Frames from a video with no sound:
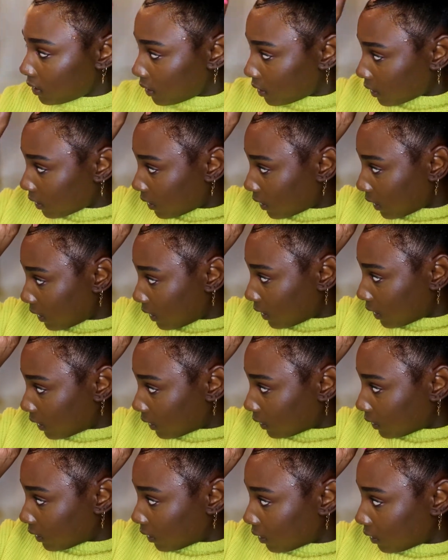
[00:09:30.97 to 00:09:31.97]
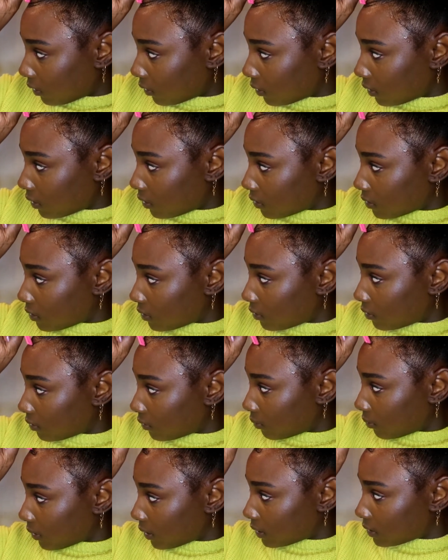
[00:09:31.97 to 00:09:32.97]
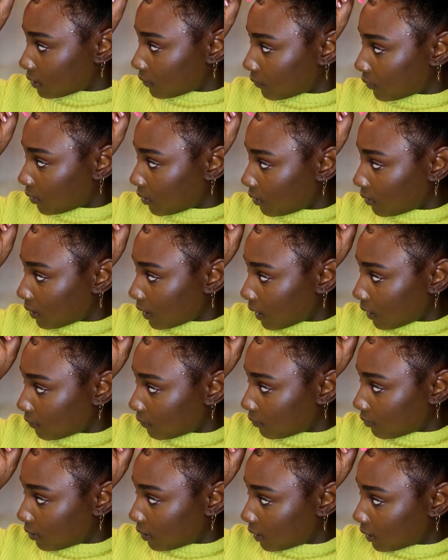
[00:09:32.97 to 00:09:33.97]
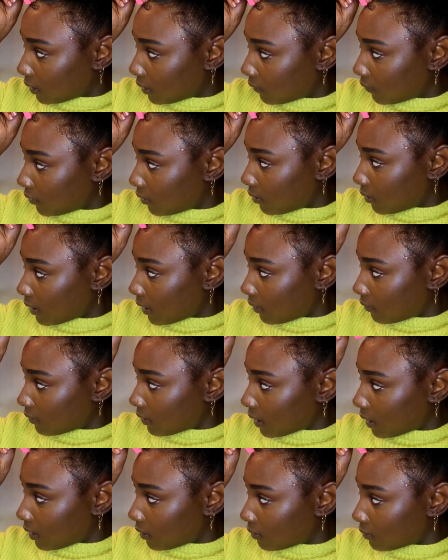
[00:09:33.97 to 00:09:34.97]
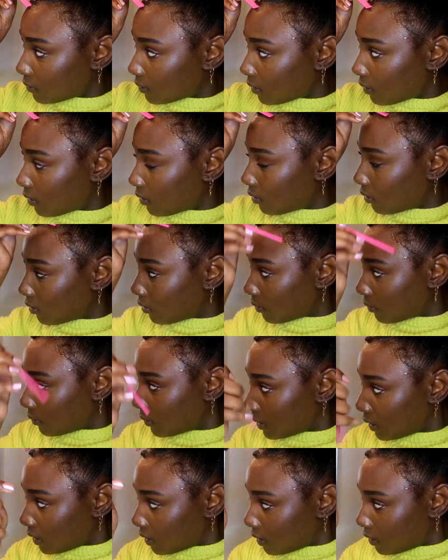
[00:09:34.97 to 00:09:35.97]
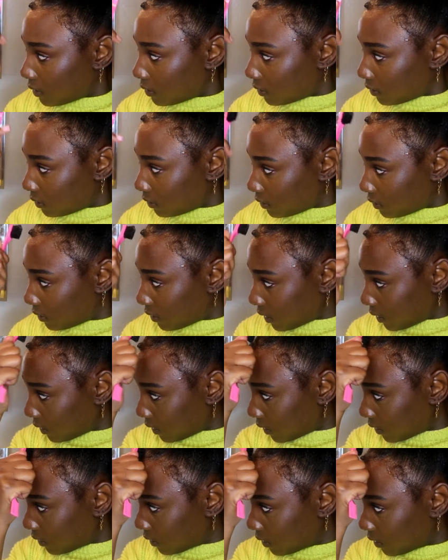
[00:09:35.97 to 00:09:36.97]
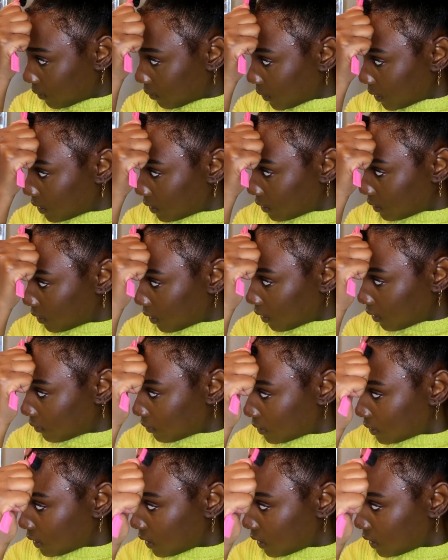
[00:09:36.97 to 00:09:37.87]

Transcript: It ain't nothing. You can use a toothbrush if you don't have one. If you don't have that, use a comb. It's not that deep. I just thought it was